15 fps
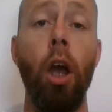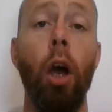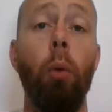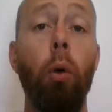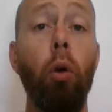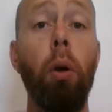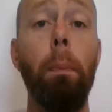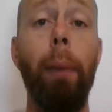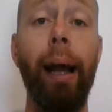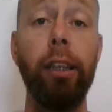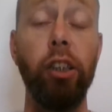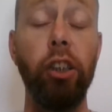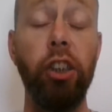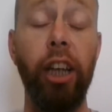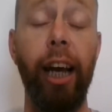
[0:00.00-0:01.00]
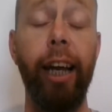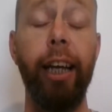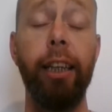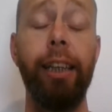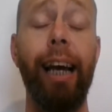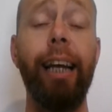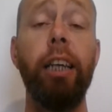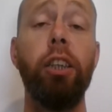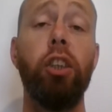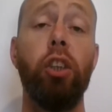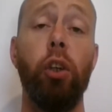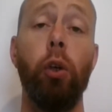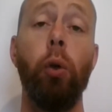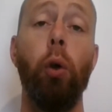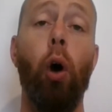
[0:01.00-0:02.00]
Welcome back to day
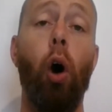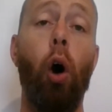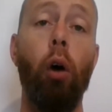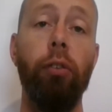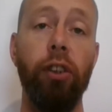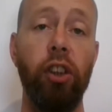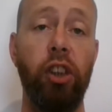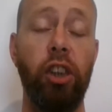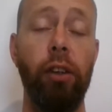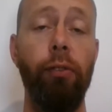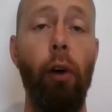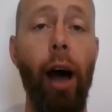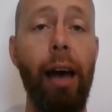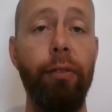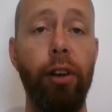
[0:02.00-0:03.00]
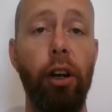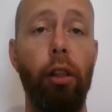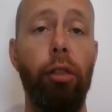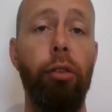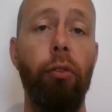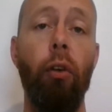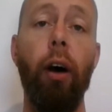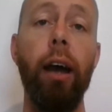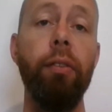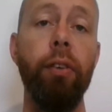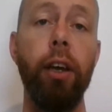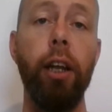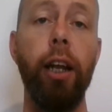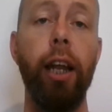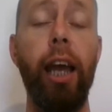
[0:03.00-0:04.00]
two of surviving and
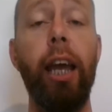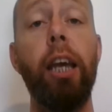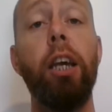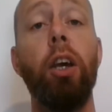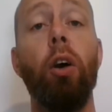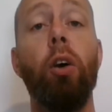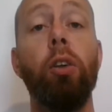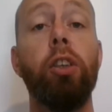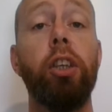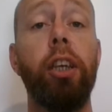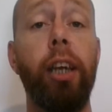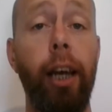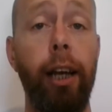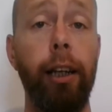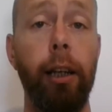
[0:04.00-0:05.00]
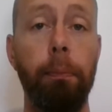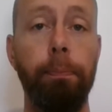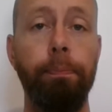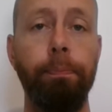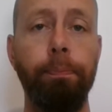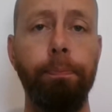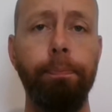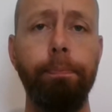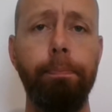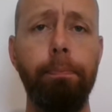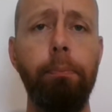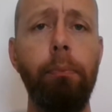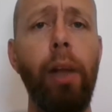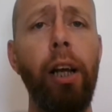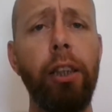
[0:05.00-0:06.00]
thriving in God's kingdom.
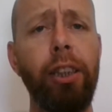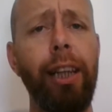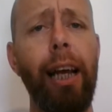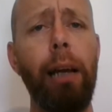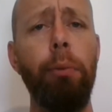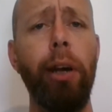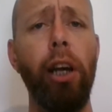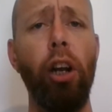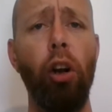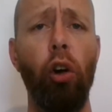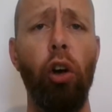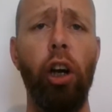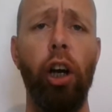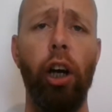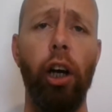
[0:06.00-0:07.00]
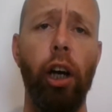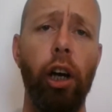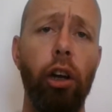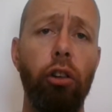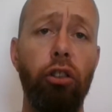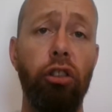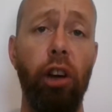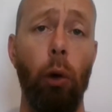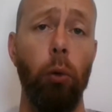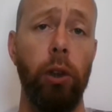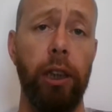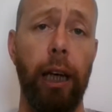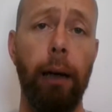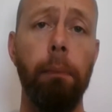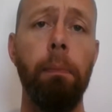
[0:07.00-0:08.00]
Today we're going to look at
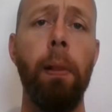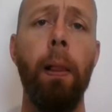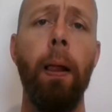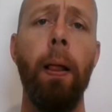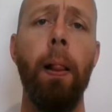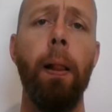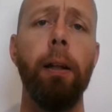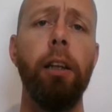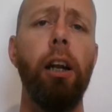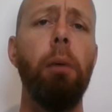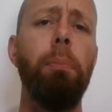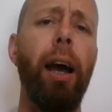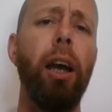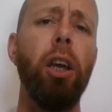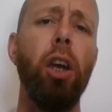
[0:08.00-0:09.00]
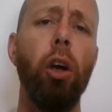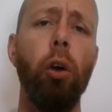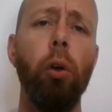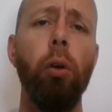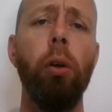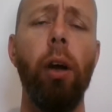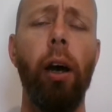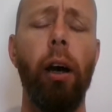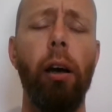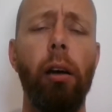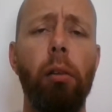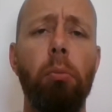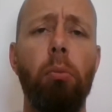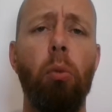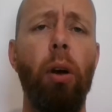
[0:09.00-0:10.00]
shelter. Don't know about
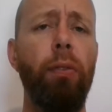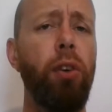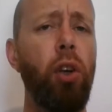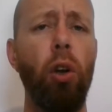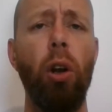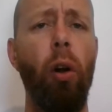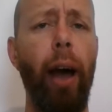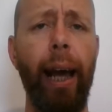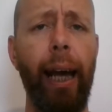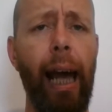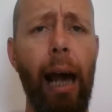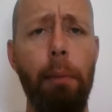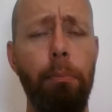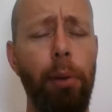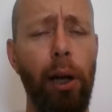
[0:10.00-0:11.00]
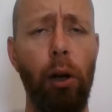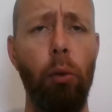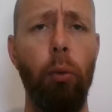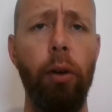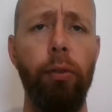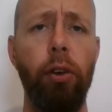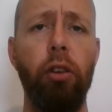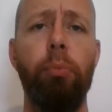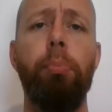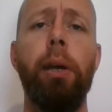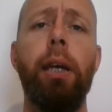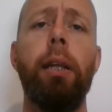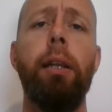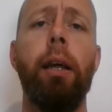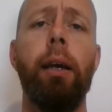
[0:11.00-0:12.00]
you, whether you like camping or whether you've
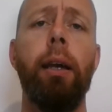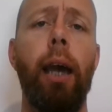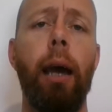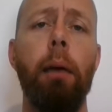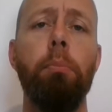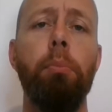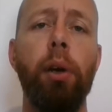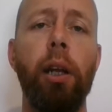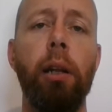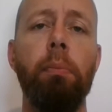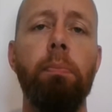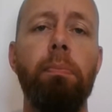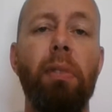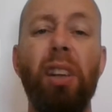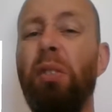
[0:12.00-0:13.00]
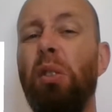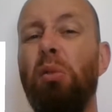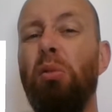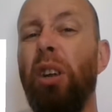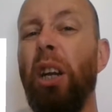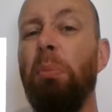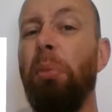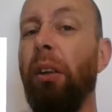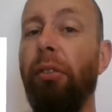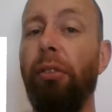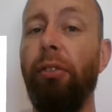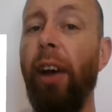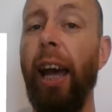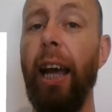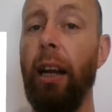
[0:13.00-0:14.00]
been camping. Never really been a
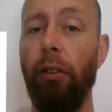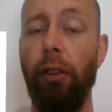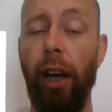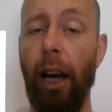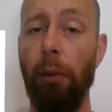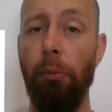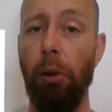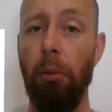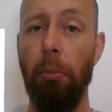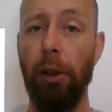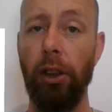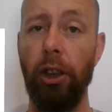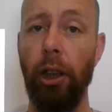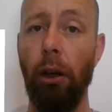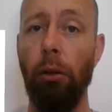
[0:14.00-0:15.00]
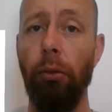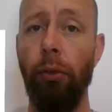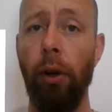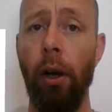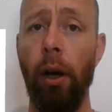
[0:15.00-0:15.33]
fan of camping myself.